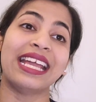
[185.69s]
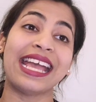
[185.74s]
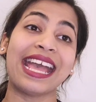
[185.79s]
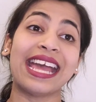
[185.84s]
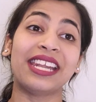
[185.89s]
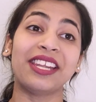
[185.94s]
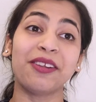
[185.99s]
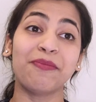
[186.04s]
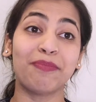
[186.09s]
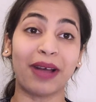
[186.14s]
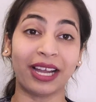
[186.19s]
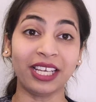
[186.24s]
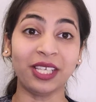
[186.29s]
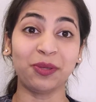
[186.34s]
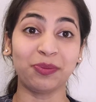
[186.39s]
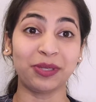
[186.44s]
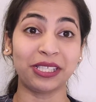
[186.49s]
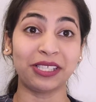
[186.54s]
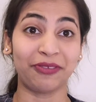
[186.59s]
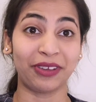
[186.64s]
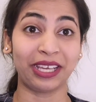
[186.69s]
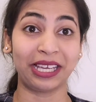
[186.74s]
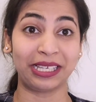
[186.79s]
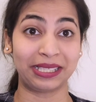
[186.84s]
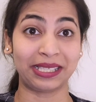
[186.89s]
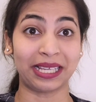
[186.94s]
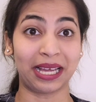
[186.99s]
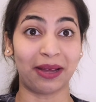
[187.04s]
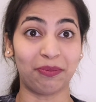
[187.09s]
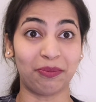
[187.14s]
And in my specific
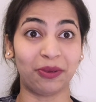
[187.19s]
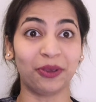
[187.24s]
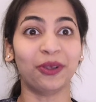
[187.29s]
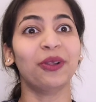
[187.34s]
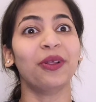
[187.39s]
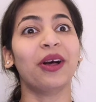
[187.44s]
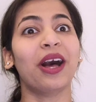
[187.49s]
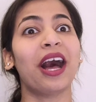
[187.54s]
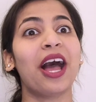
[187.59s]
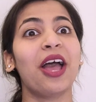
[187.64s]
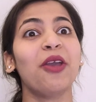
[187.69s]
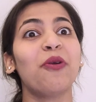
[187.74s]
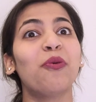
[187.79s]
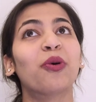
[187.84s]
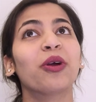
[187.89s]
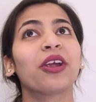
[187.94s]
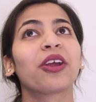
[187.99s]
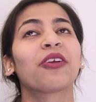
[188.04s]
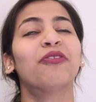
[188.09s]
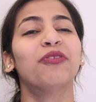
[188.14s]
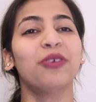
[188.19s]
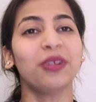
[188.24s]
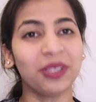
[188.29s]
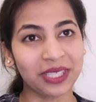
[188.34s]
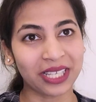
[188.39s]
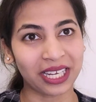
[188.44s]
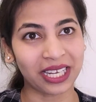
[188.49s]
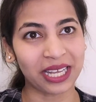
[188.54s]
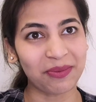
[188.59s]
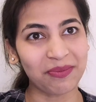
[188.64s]
example, I work
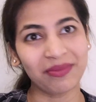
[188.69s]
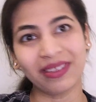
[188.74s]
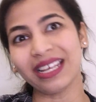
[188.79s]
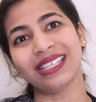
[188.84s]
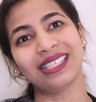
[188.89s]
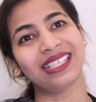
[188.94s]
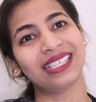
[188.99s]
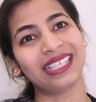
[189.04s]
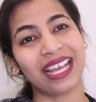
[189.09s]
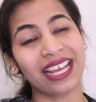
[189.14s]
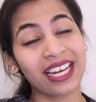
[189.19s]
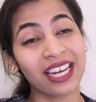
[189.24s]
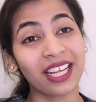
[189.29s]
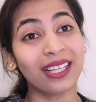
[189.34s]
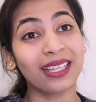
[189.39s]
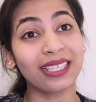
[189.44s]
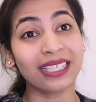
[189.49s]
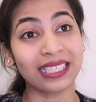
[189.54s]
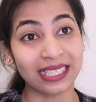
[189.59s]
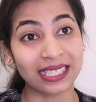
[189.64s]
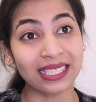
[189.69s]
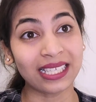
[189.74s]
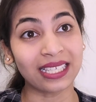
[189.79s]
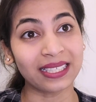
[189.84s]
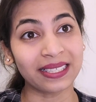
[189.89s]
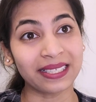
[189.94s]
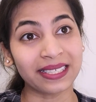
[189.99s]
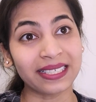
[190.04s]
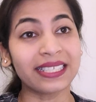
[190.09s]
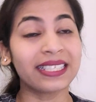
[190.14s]
full-time as a technical
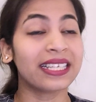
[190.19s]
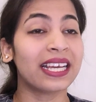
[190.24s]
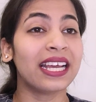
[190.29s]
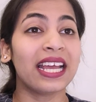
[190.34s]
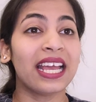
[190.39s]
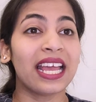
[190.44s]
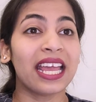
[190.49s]
consultant